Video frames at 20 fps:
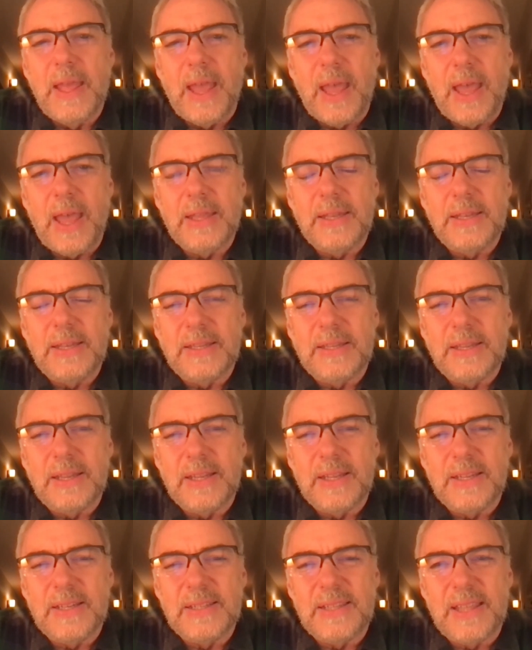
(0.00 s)
And
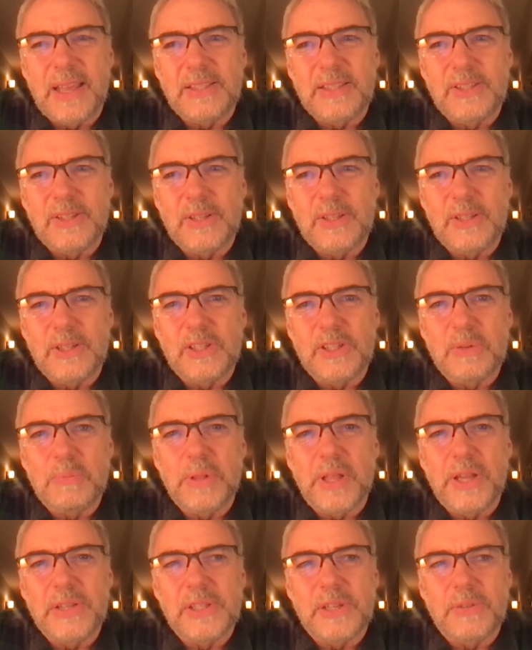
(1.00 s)
that's just a
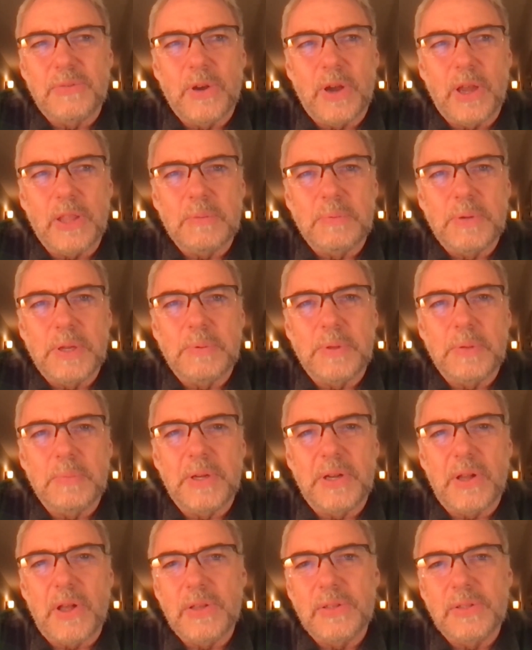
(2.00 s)
blessing for other people,
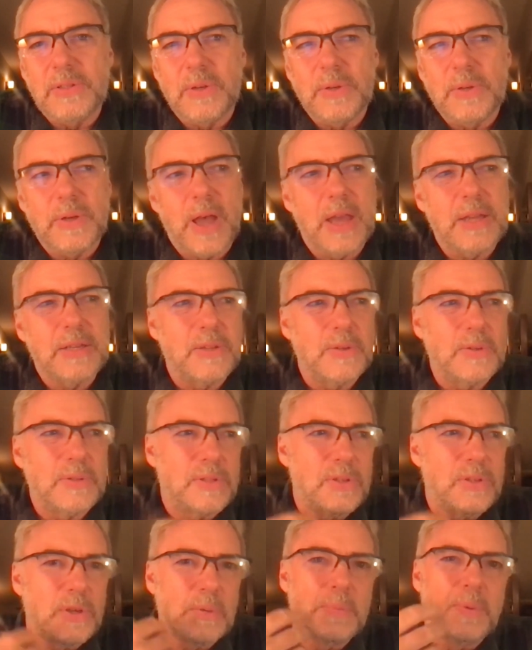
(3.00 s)
but also on
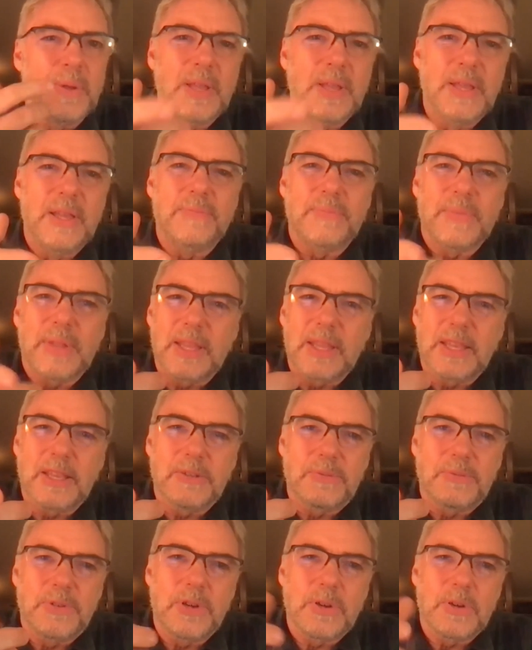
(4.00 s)
YouTube,
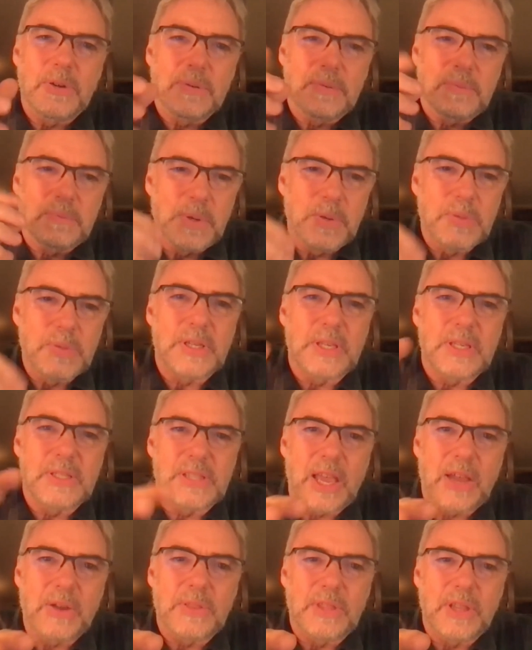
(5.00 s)
if your music
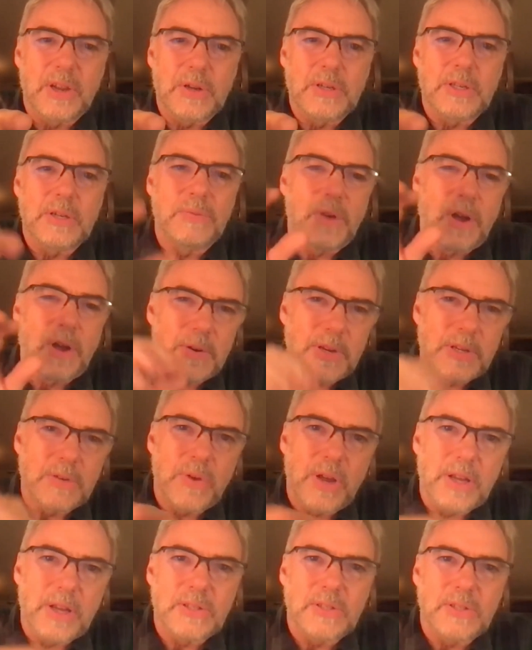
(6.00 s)
is out there and you've already
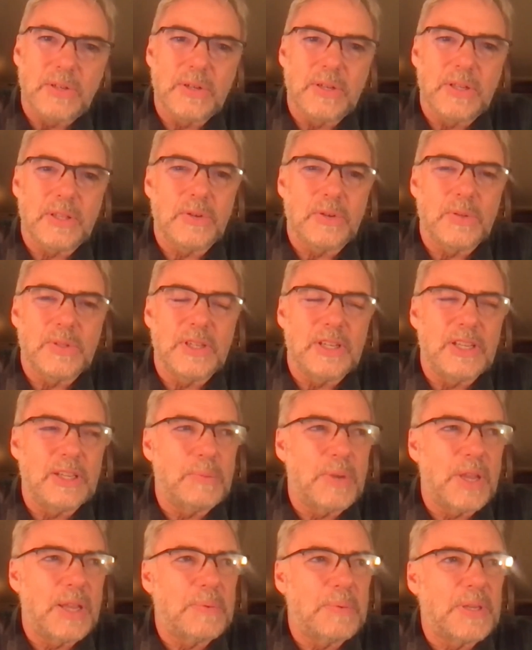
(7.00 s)
registered it through CD
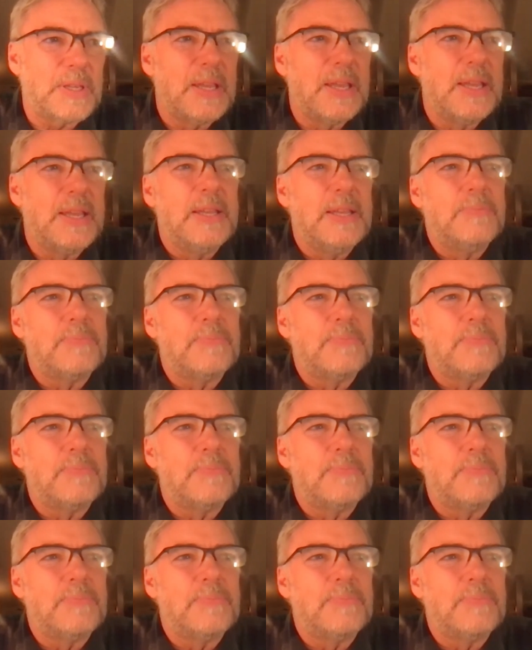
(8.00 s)
Baby,